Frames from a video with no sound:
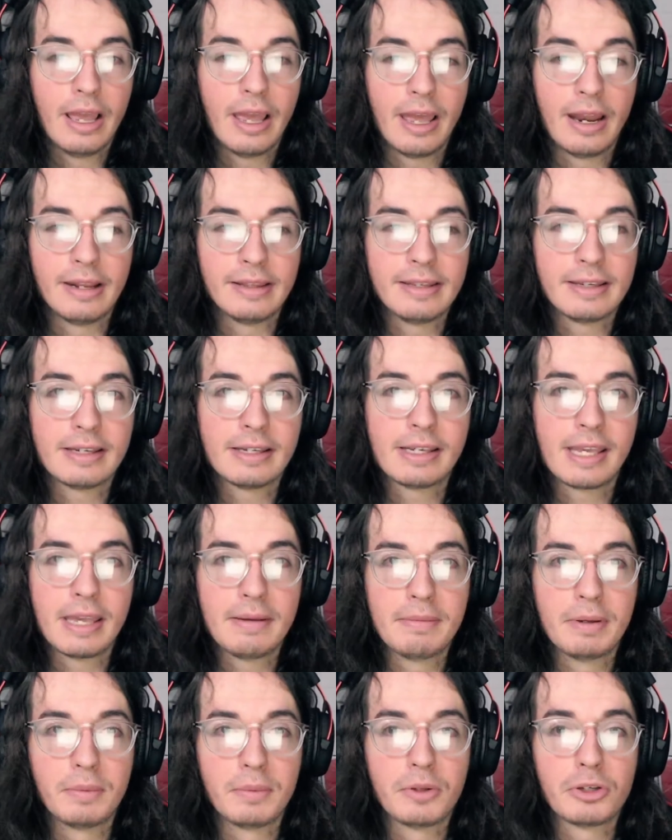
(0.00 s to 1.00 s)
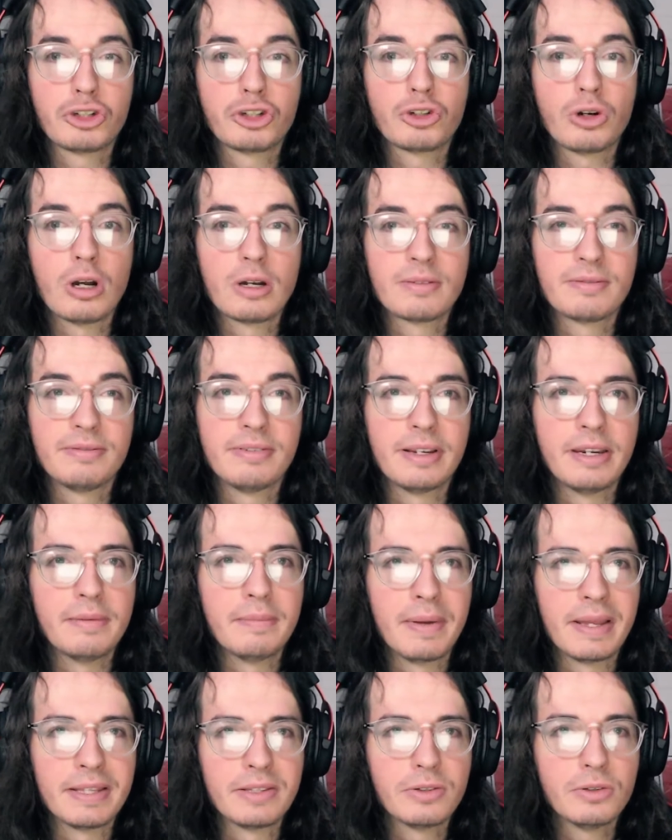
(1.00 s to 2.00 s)
And I think I came in with strong
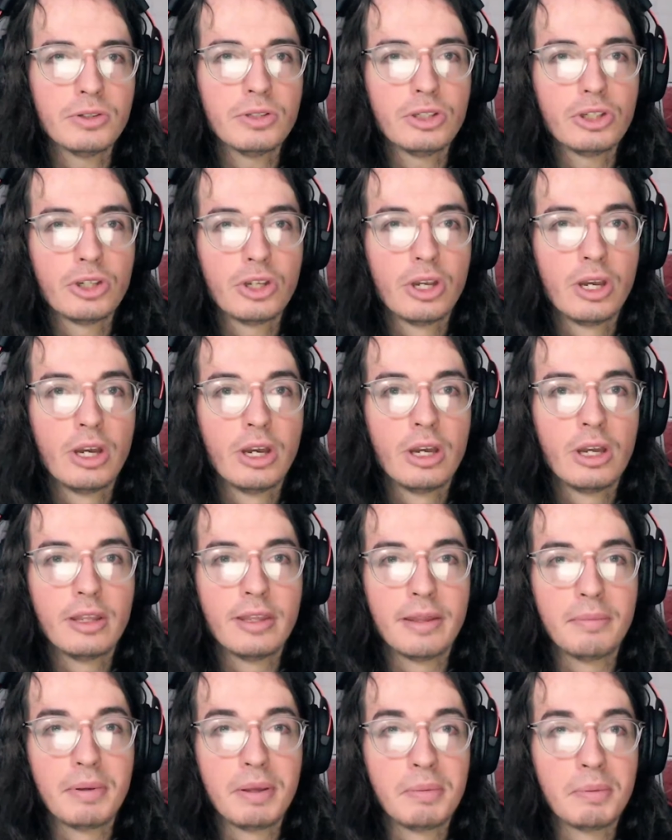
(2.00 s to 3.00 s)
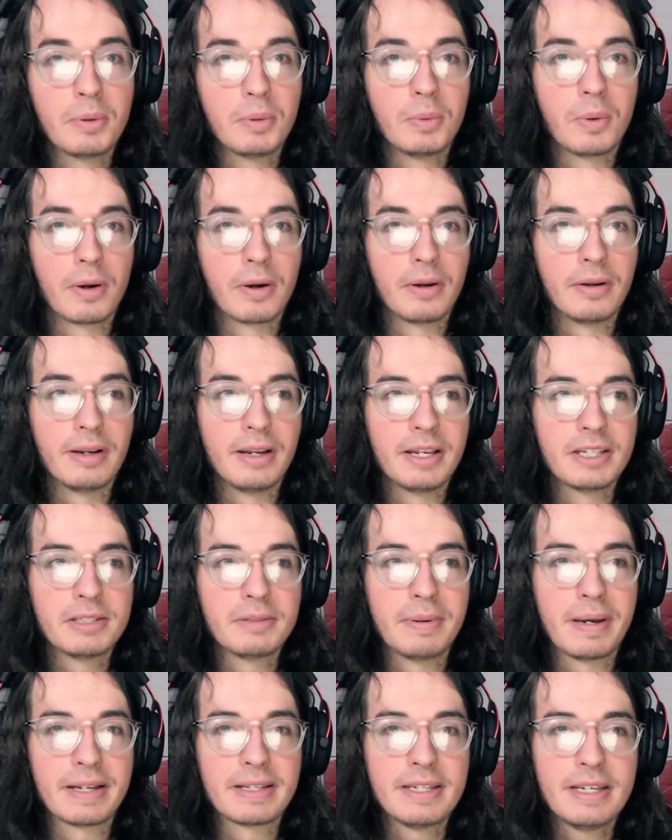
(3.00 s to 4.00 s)
fundamentals that people weren't
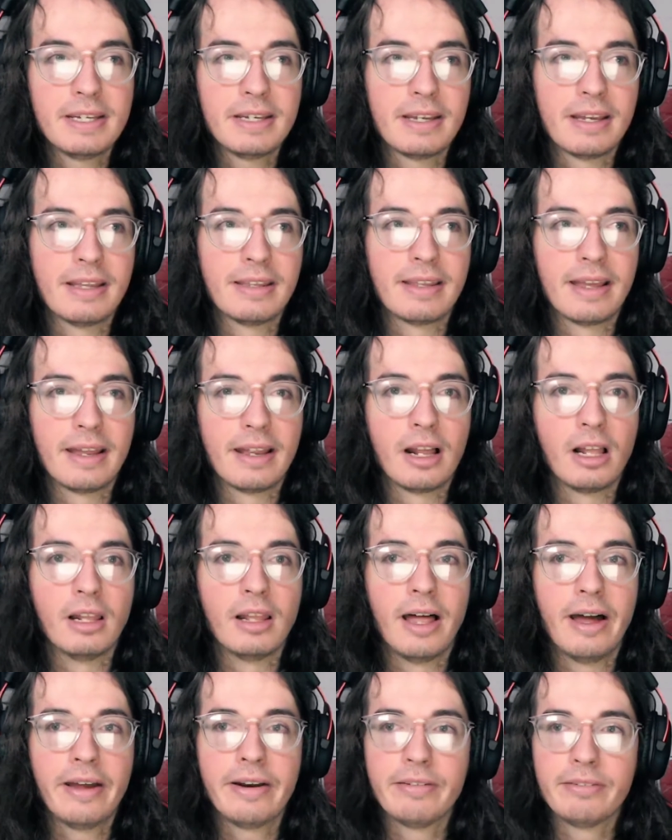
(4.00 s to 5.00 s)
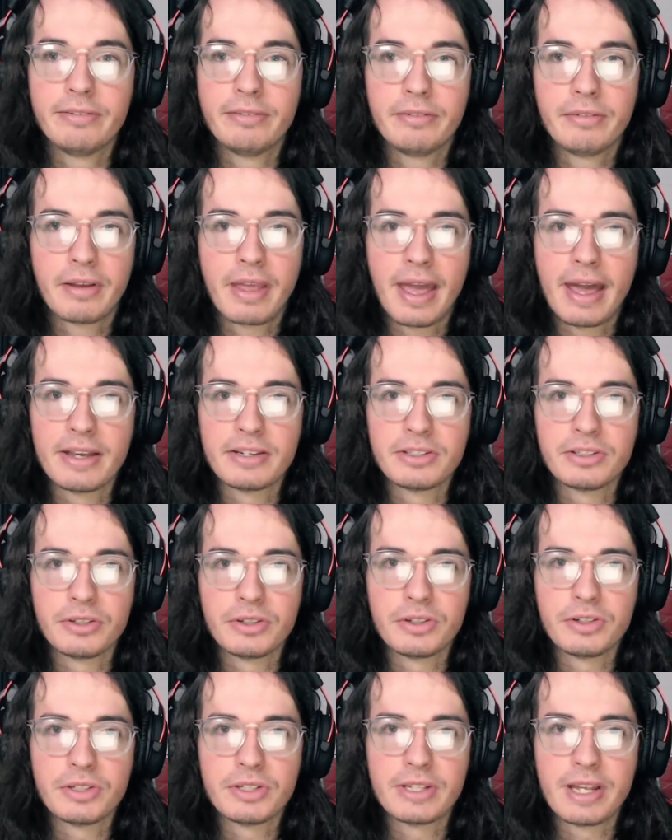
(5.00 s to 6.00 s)
expecting, and that a lot of
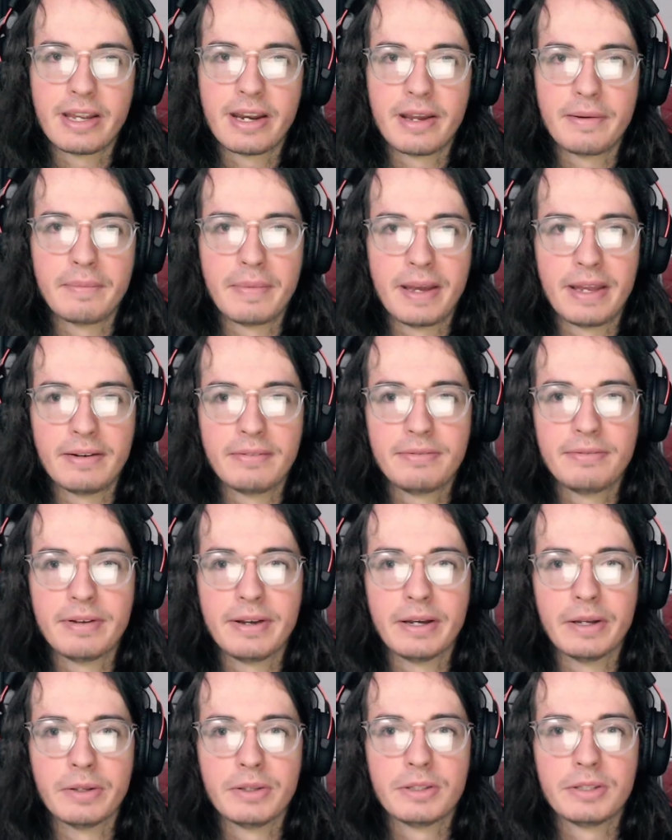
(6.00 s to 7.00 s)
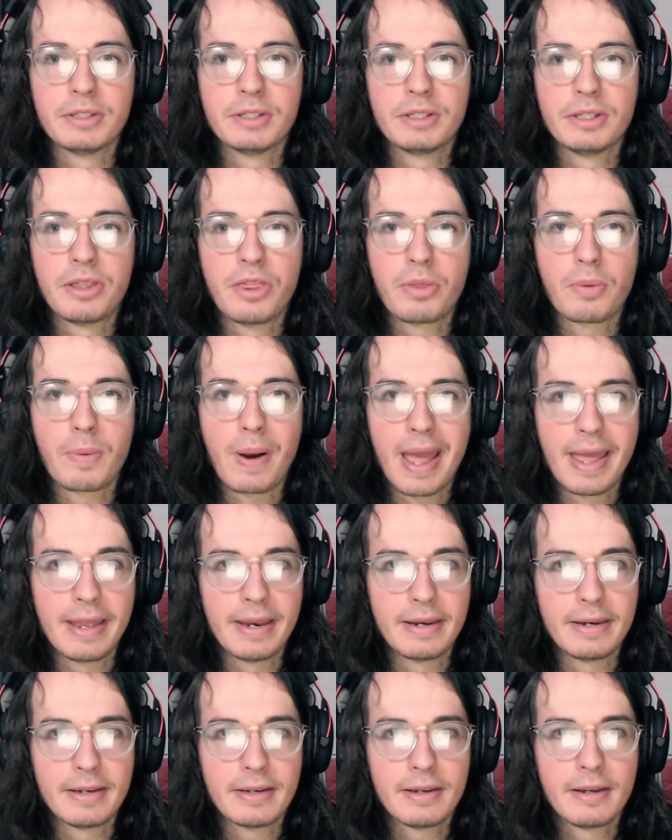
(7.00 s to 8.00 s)
casters that I met felt
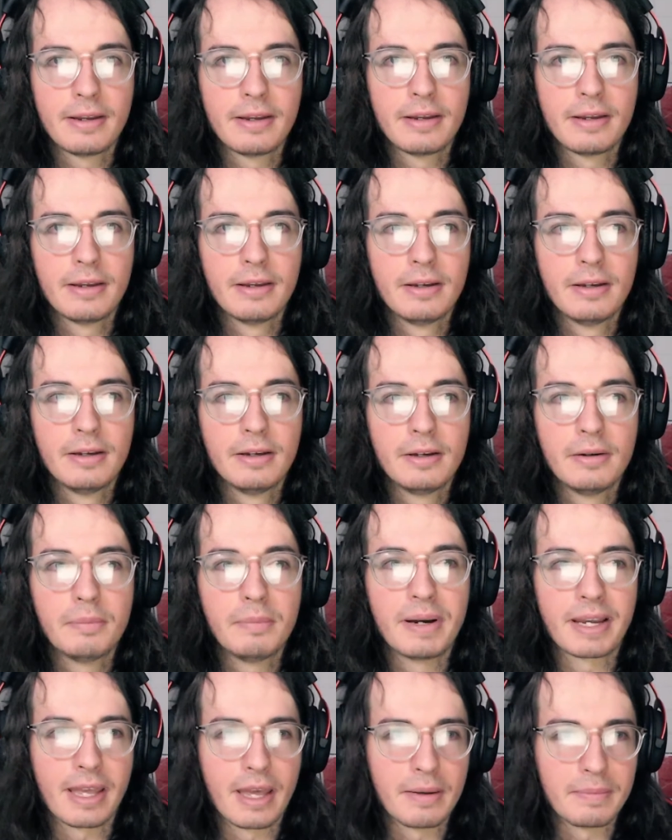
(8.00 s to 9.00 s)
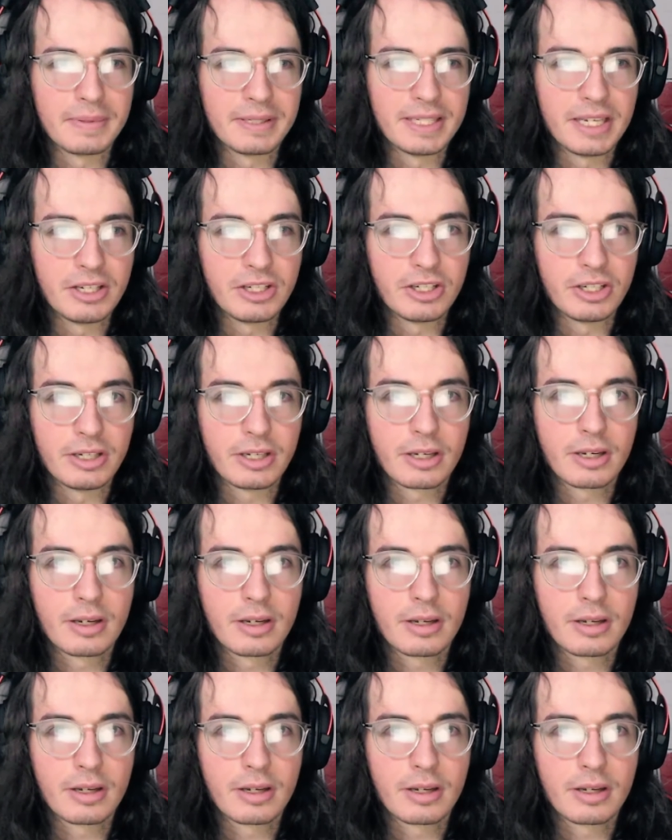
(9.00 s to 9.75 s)
threatened by competition.